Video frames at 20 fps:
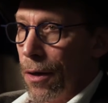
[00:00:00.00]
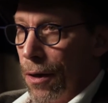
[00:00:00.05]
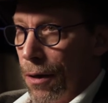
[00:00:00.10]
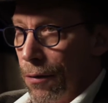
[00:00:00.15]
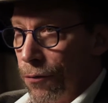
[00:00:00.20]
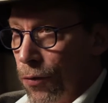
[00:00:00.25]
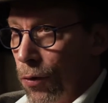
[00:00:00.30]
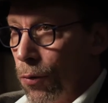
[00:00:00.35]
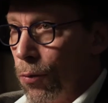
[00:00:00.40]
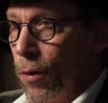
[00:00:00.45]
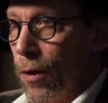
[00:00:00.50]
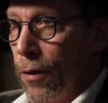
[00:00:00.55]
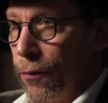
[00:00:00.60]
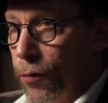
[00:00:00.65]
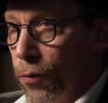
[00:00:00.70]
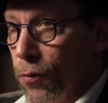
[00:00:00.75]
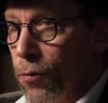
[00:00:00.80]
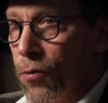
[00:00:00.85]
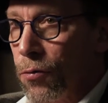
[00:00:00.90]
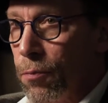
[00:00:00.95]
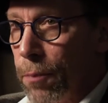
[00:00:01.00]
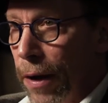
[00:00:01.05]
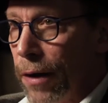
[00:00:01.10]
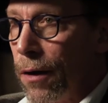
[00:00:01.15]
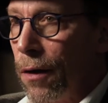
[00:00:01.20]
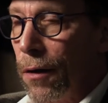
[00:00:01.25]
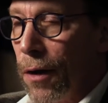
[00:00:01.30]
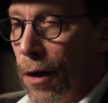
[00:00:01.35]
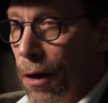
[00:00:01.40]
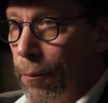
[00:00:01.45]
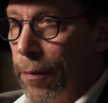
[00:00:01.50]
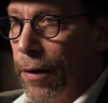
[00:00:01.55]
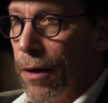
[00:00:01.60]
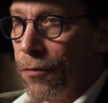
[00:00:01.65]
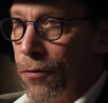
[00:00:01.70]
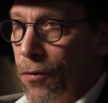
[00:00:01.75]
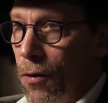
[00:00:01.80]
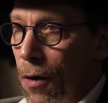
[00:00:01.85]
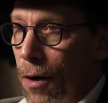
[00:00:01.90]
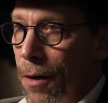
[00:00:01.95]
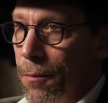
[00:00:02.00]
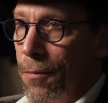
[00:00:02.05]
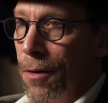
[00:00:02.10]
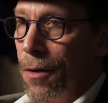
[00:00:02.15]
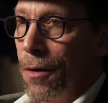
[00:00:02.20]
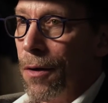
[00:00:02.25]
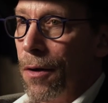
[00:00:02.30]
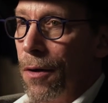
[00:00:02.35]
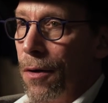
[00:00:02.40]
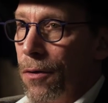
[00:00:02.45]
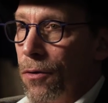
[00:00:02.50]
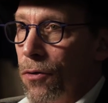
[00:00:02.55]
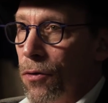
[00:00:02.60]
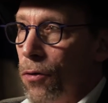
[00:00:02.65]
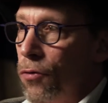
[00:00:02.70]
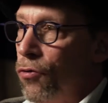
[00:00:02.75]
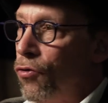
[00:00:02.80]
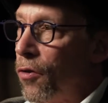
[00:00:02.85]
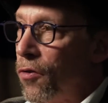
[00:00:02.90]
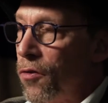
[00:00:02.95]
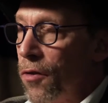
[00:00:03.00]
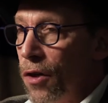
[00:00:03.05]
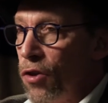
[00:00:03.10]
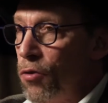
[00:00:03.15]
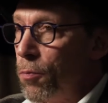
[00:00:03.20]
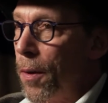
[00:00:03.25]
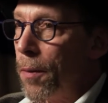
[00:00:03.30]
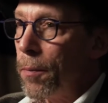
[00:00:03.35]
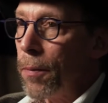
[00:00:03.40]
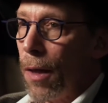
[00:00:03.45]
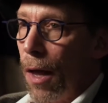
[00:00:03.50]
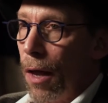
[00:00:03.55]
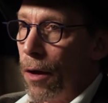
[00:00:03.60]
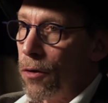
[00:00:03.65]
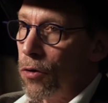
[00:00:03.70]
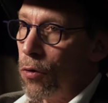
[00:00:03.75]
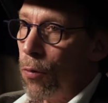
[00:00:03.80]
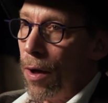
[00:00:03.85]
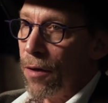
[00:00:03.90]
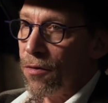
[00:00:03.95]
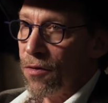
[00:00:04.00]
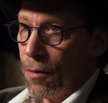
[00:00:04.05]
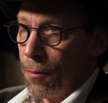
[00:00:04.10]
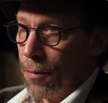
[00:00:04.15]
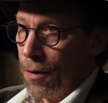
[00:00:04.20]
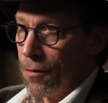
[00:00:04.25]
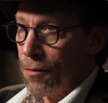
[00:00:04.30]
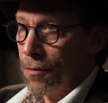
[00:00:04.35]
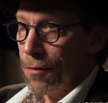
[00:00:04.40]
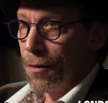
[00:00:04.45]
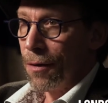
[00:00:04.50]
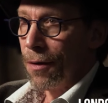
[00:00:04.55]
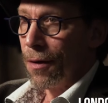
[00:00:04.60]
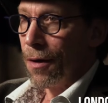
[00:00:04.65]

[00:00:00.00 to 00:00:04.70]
if you spend a little bit of time, to just teach people how to do estimates.